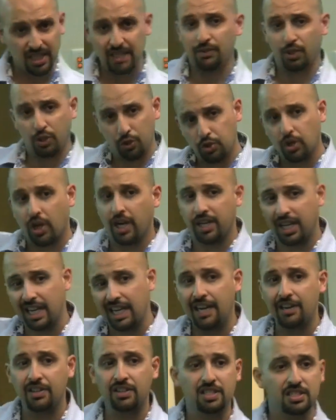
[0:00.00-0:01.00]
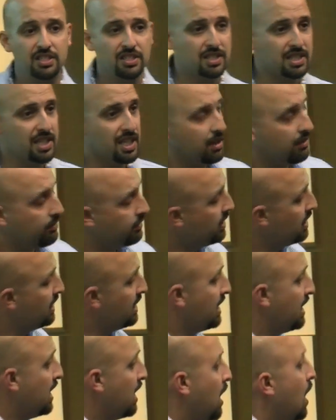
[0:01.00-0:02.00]
even you try to get out of this yourself.
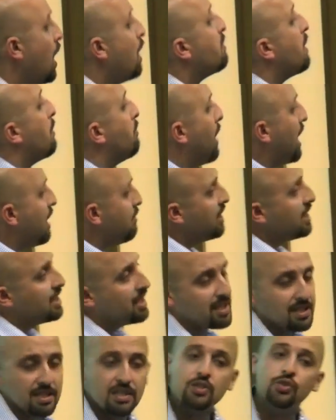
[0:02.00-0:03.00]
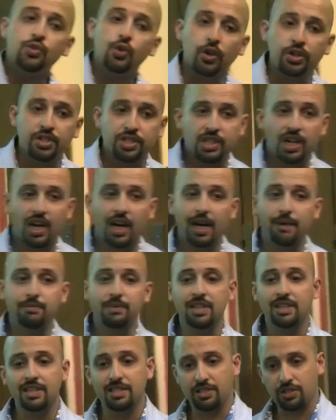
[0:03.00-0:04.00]
But maybe this is not a time
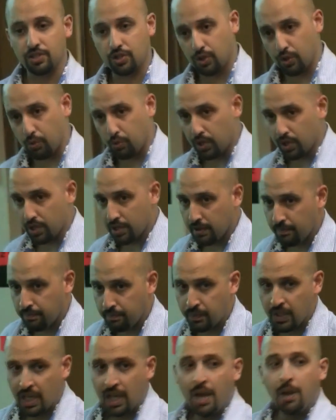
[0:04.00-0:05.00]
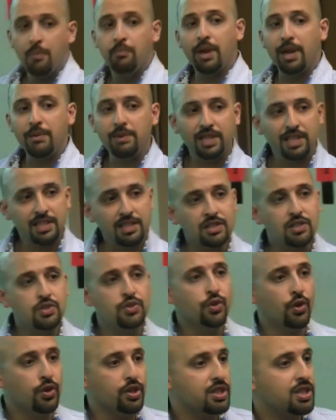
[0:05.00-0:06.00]
that this is going to work. Maybe this is
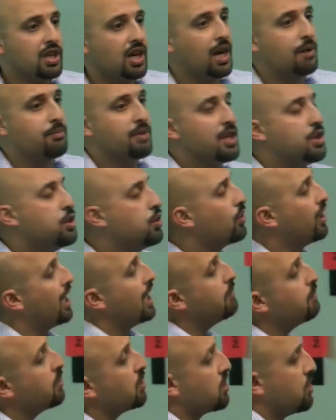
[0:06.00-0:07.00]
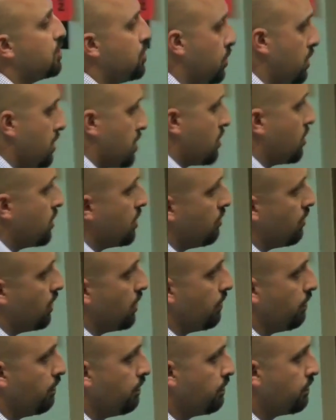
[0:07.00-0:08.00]
not a time that you're able to do this on your
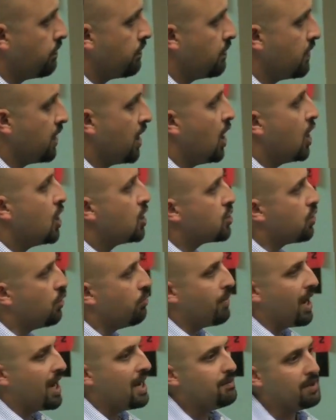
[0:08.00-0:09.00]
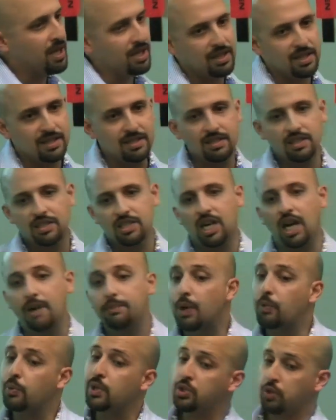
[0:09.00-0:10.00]
own. So maybe this is a time
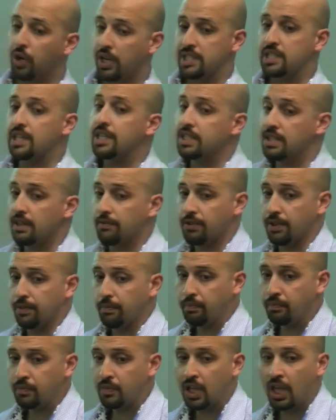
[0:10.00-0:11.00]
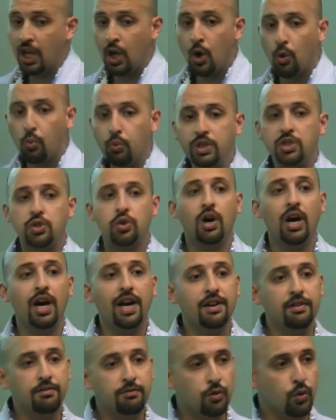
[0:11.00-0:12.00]
that we try something different. We try
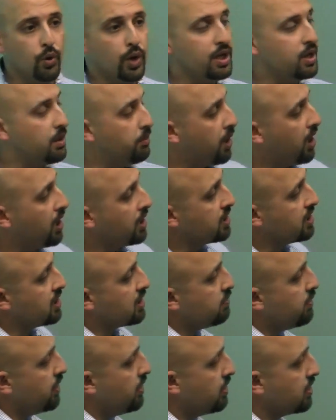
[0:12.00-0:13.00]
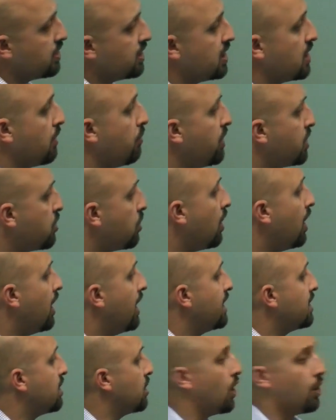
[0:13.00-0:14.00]
and avoid the past experiences and we
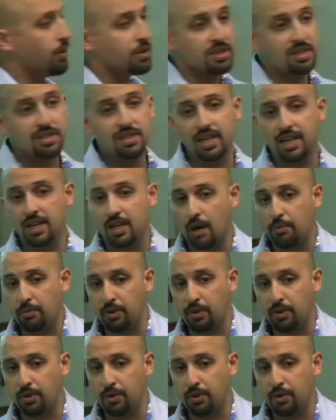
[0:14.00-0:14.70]
try to go and see a